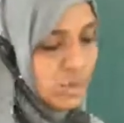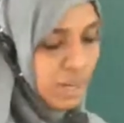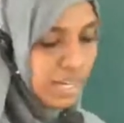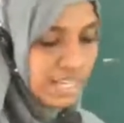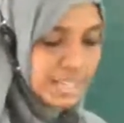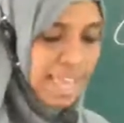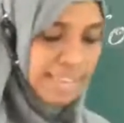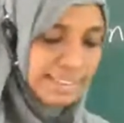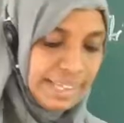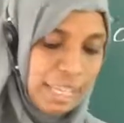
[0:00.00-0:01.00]
one is,
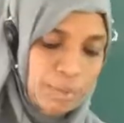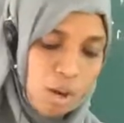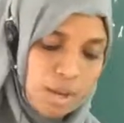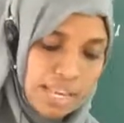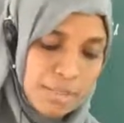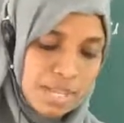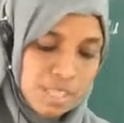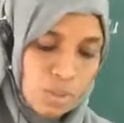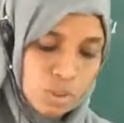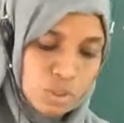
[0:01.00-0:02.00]
like the D block
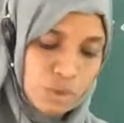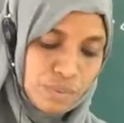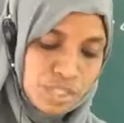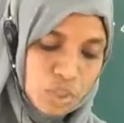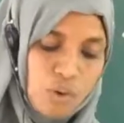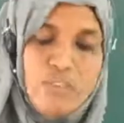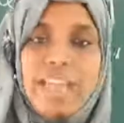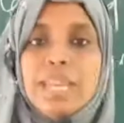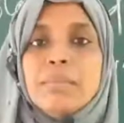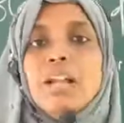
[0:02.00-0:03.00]
elements, most of this show
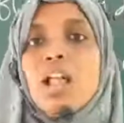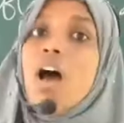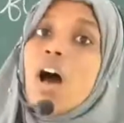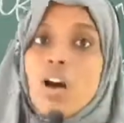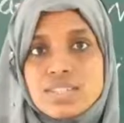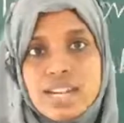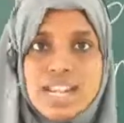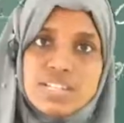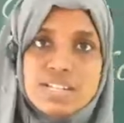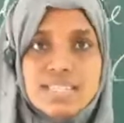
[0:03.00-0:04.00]
variable
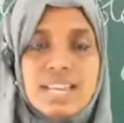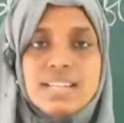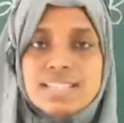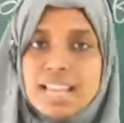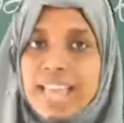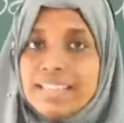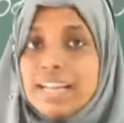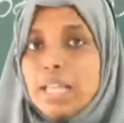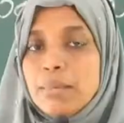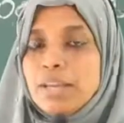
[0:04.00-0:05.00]
oxidation status. Like
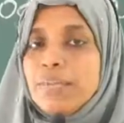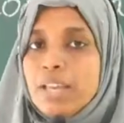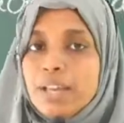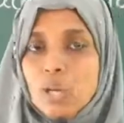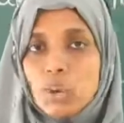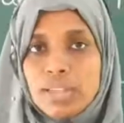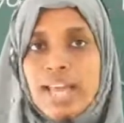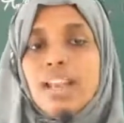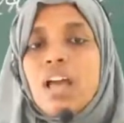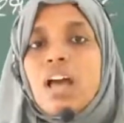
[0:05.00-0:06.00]
we know
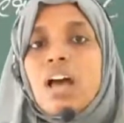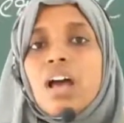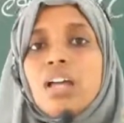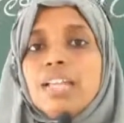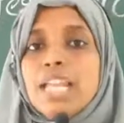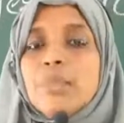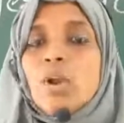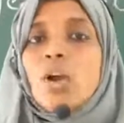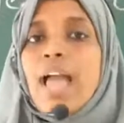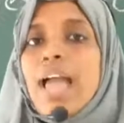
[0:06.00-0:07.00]
that the D
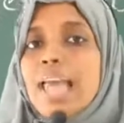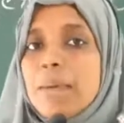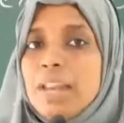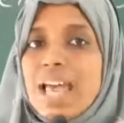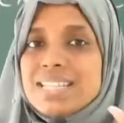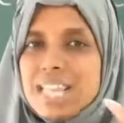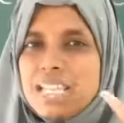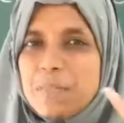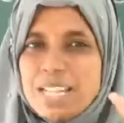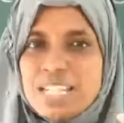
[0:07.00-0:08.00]
block element has
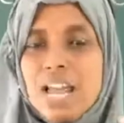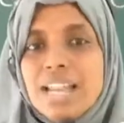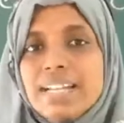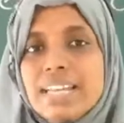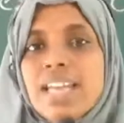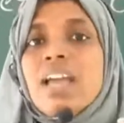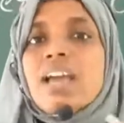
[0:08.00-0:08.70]
a speciality.